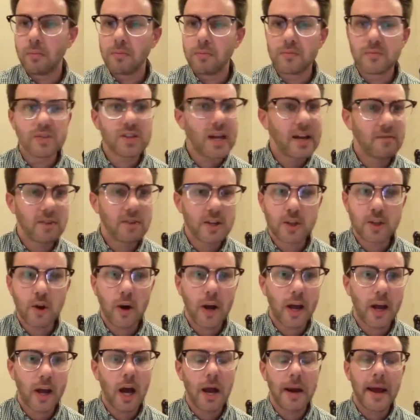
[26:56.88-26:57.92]
slavery is
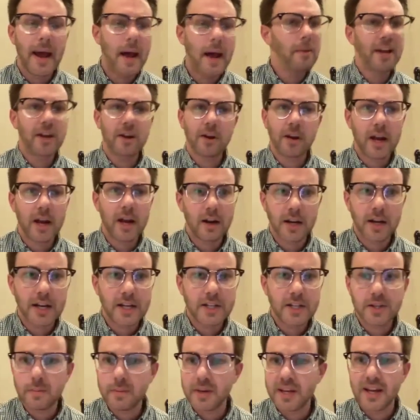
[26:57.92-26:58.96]
going on. How might your
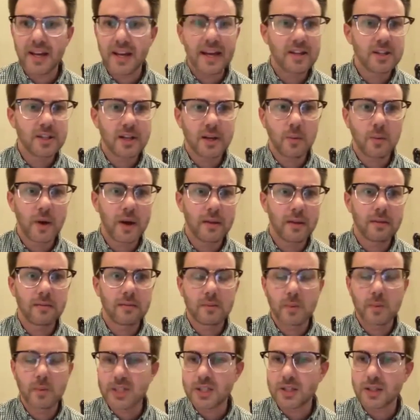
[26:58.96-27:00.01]
congregation be engaging with
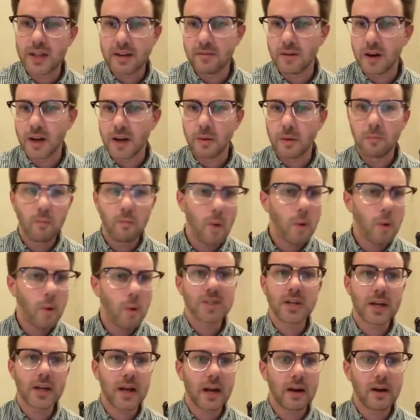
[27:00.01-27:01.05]
slavery? What was
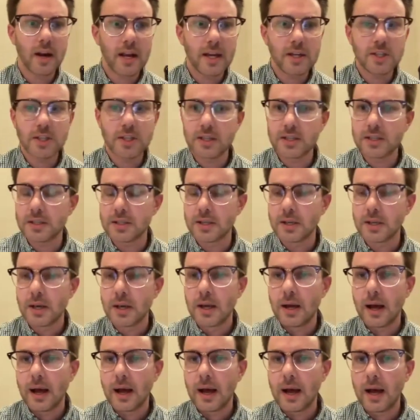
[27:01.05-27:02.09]
the congregation's
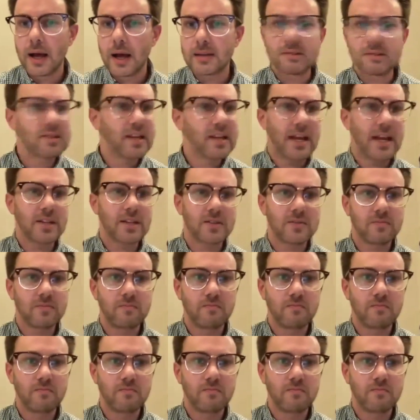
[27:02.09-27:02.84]
stance